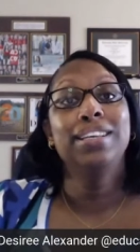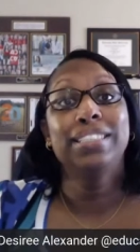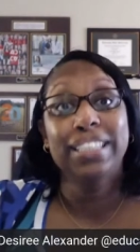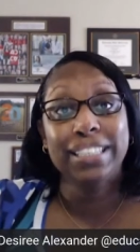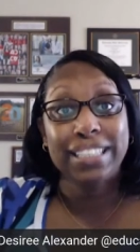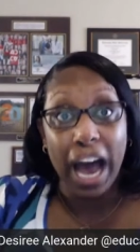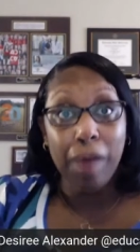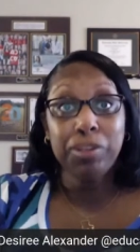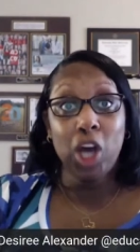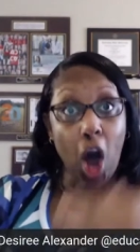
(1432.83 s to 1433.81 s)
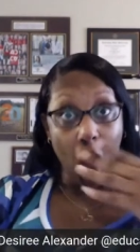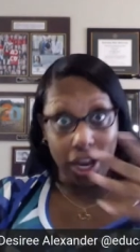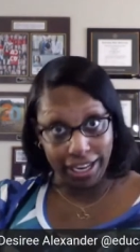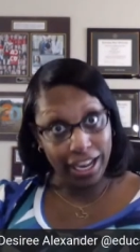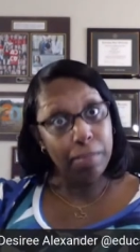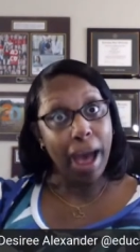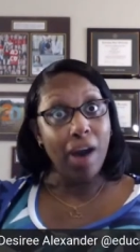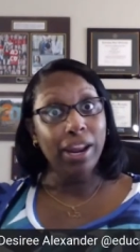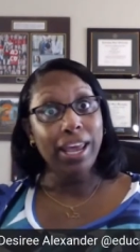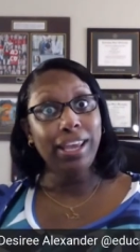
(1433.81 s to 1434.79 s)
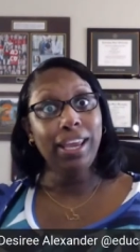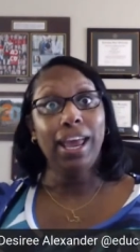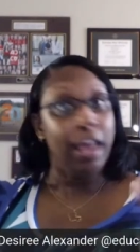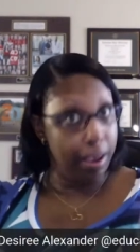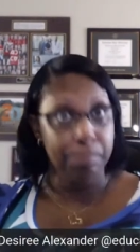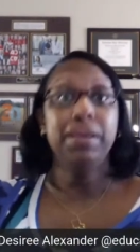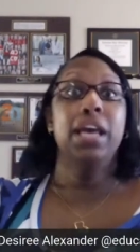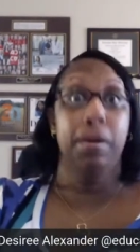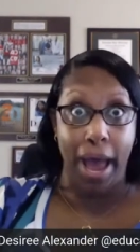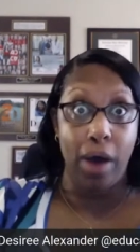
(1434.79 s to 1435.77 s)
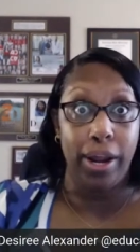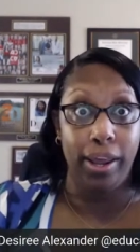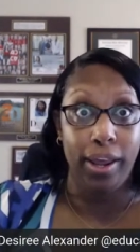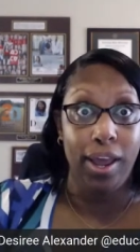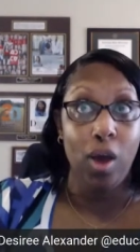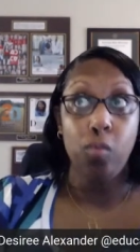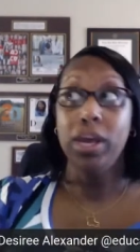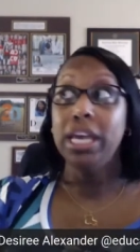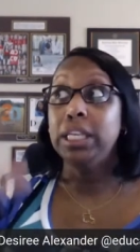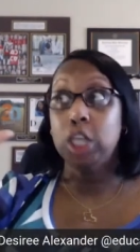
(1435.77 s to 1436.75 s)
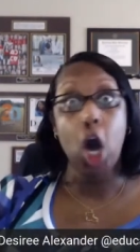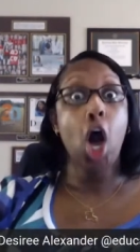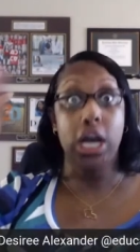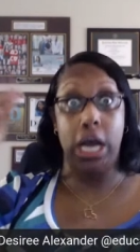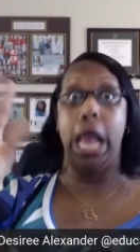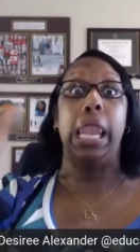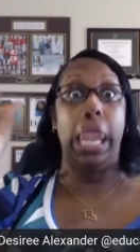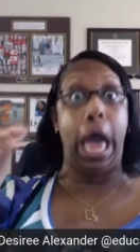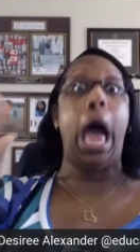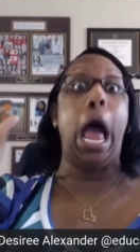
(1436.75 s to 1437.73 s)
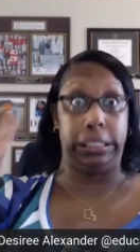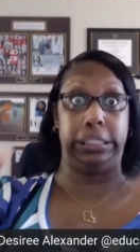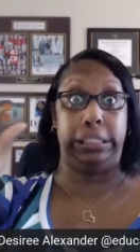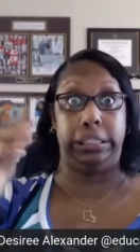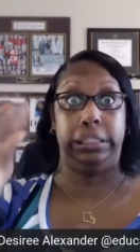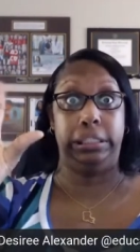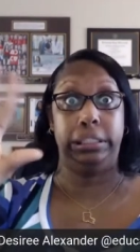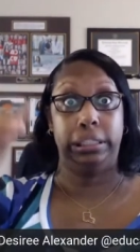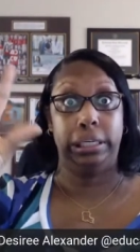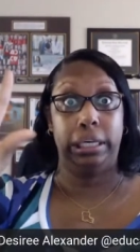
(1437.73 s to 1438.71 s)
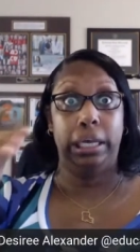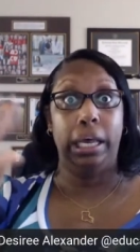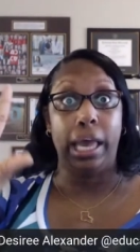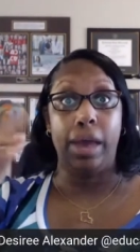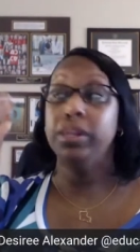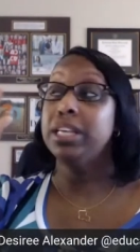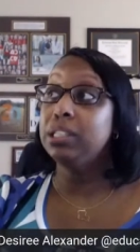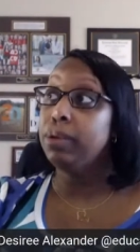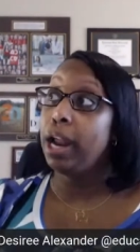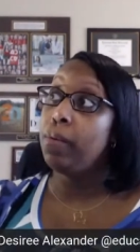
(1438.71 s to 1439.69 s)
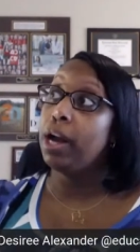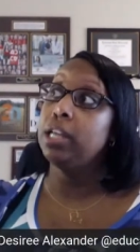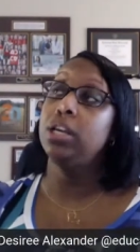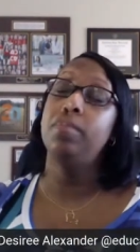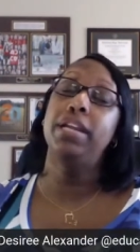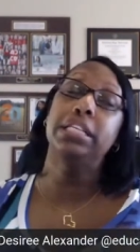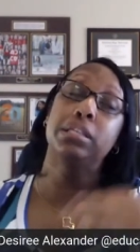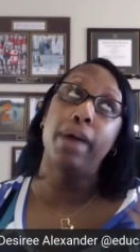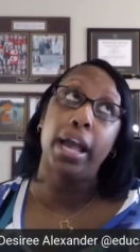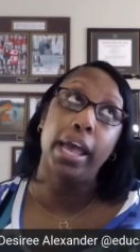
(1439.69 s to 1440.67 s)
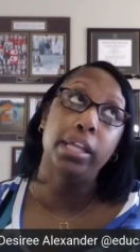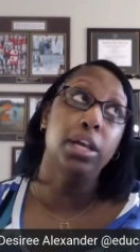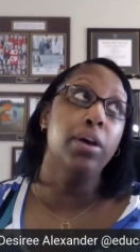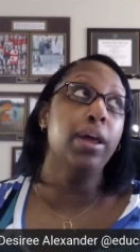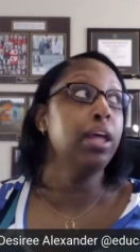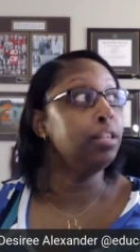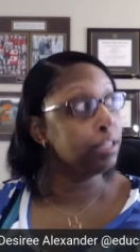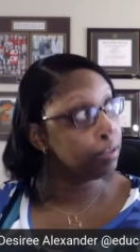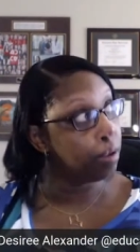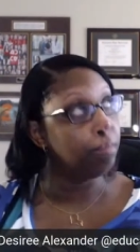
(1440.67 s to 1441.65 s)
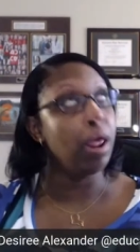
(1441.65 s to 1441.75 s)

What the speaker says: Just stop talking about it and be about it. We talk a lot. Okay, well, this is what I want to do, but this is why I can't do it, and this is blah,